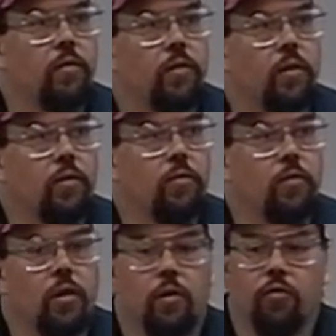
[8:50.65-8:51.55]
It was, a, it,
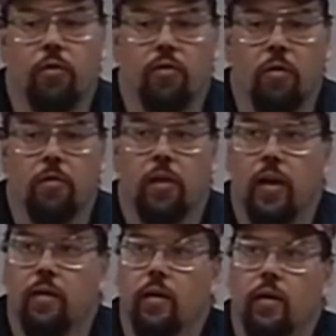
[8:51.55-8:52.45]
was a, it was a good year for
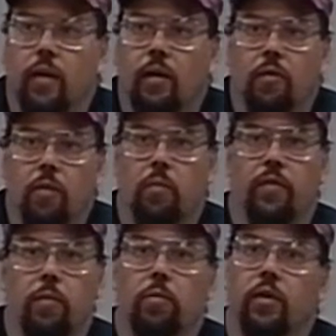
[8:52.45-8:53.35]
that, and I don't think
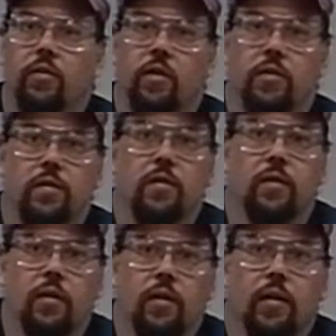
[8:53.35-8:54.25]
we've equaled it since.
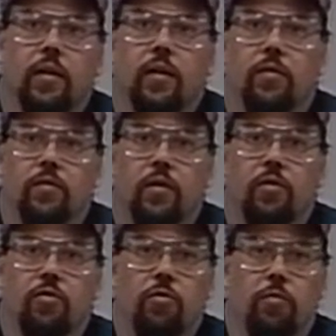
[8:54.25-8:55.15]
It was
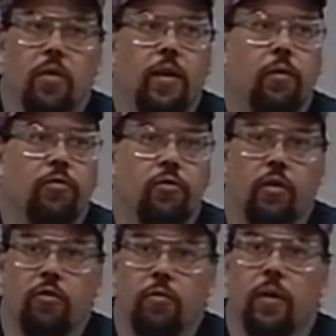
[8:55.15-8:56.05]
two 3000s
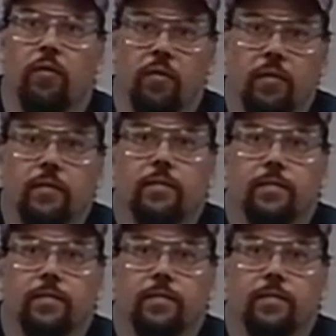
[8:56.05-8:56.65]
and a 2000.